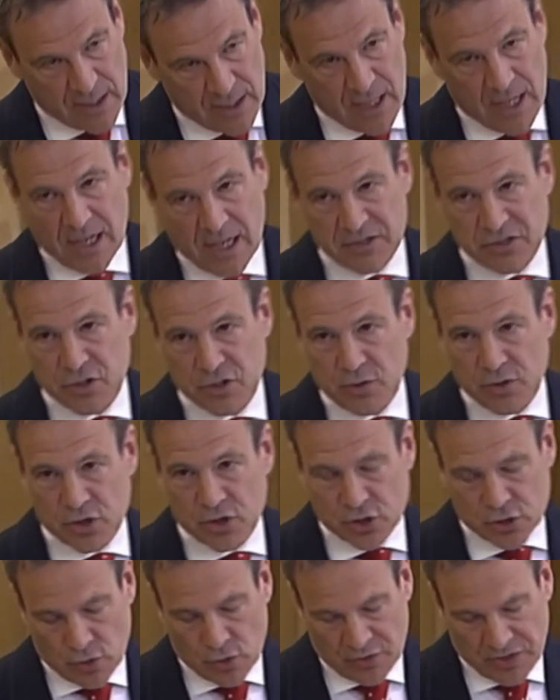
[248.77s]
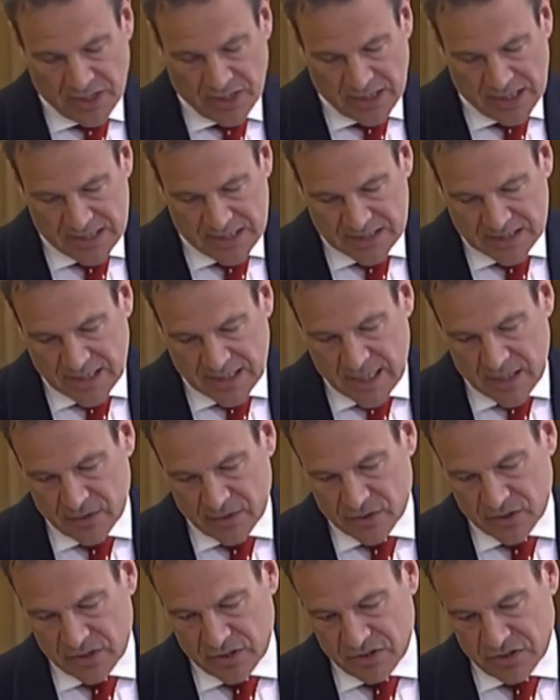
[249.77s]
and to ensure that East Cowes
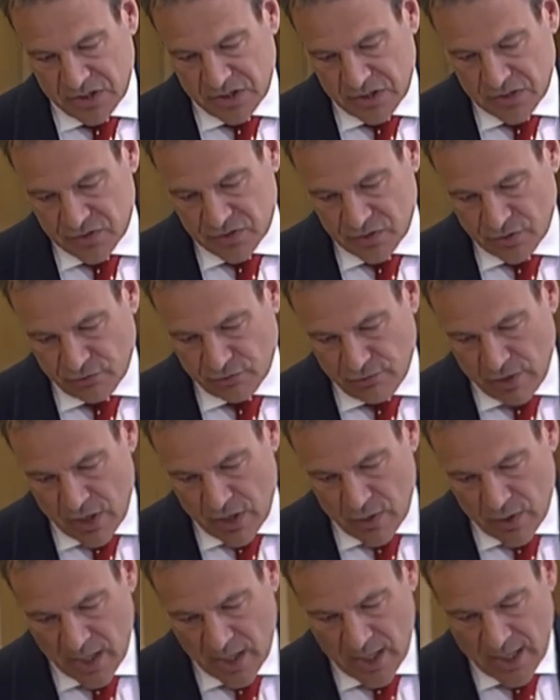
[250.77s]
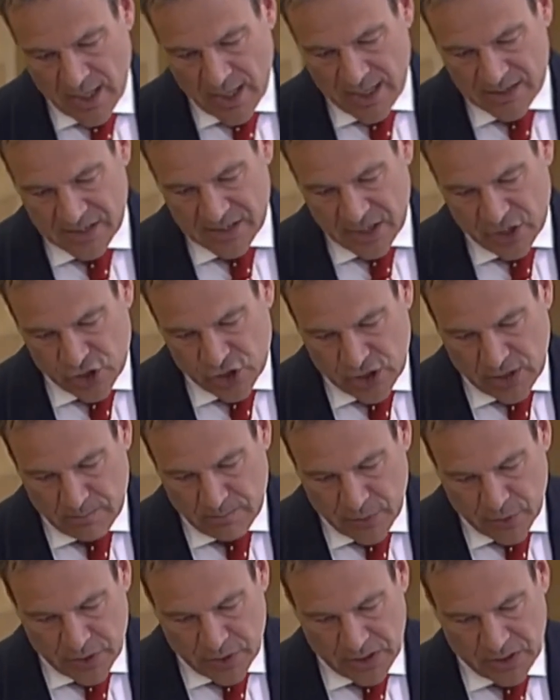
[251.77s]
continues to grow as a
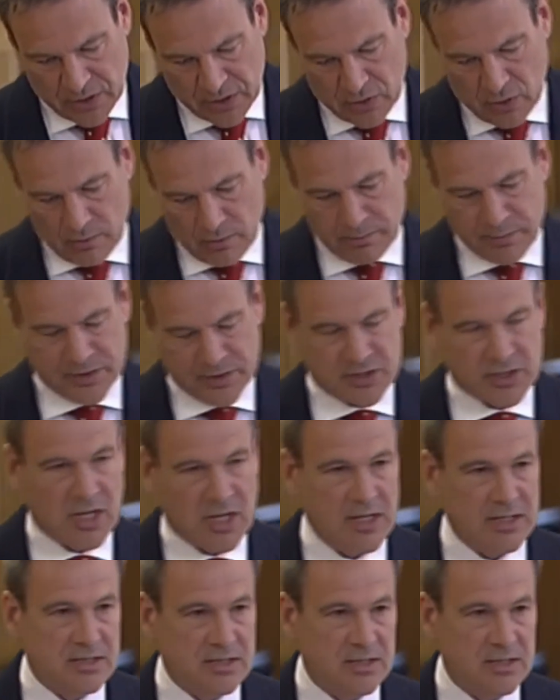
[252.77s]
shipbuilding, composites